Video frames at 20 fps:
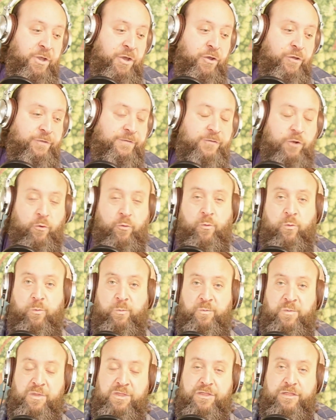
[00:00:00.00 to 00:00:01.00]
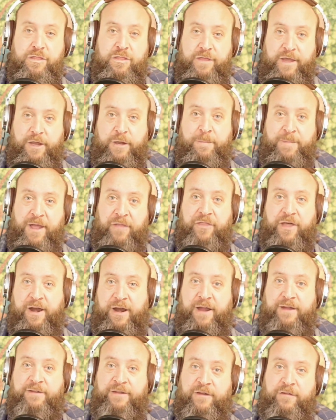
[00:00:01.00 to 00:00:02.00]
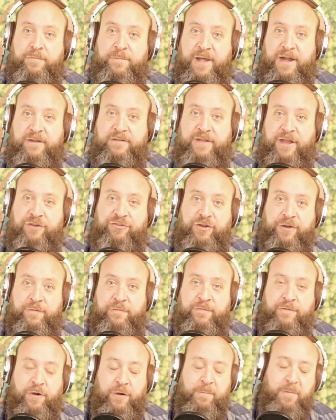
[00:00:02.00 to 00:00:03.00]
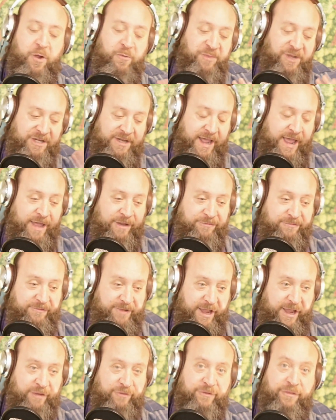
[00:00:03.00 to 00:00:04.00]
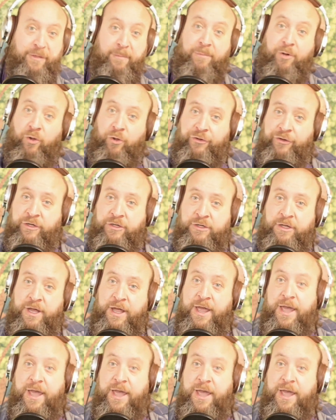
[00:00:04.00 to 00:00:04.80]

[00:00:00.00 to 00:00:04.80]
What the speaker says: So think about that idea of meditation for a moment and the boulder.